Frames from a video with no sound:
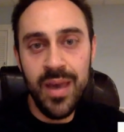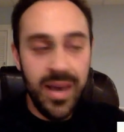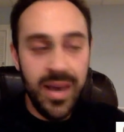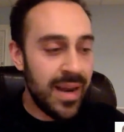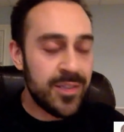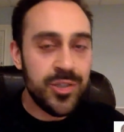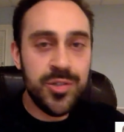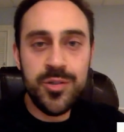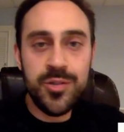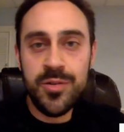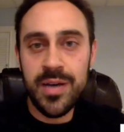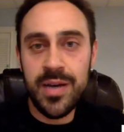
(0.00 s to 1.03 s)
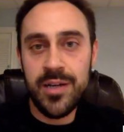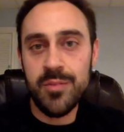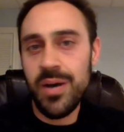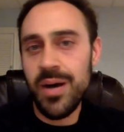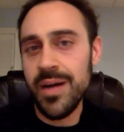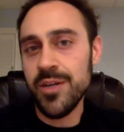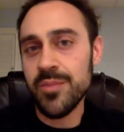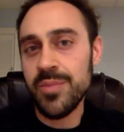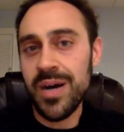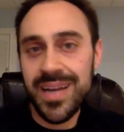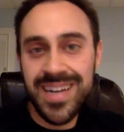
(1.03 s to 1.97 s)
And as you do that, your mind, your
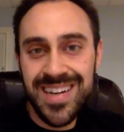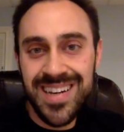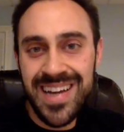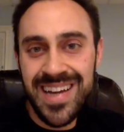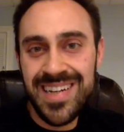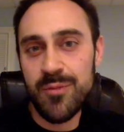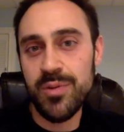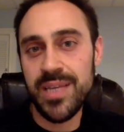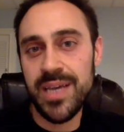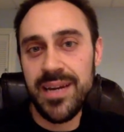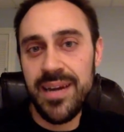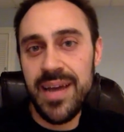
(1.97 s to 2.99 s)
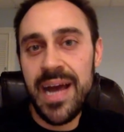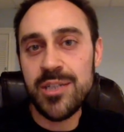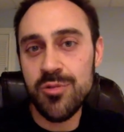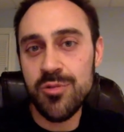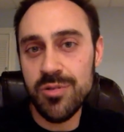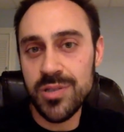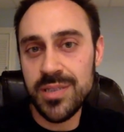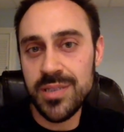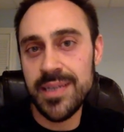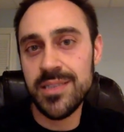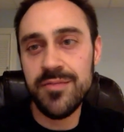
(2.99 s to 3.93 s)
body, connecting with that natural sense